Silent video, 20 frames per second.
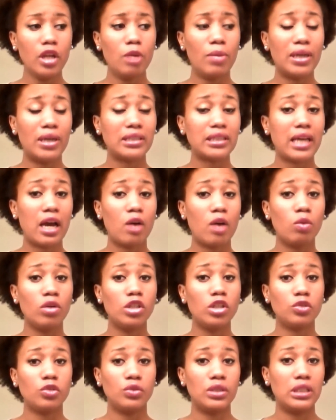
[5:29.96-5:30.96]
my scalp
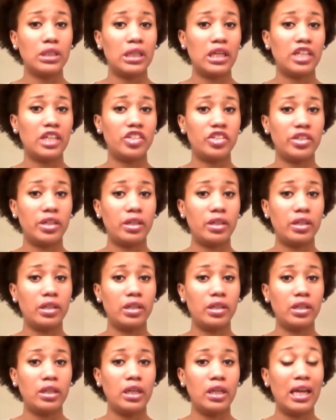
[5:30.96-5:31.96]
was really itchy.
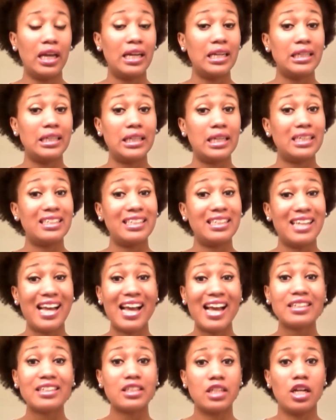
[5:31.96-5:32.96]
And it didn't
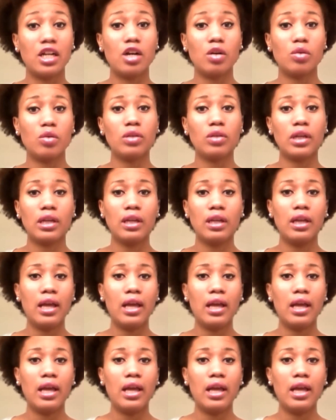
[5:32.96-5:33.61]
last long.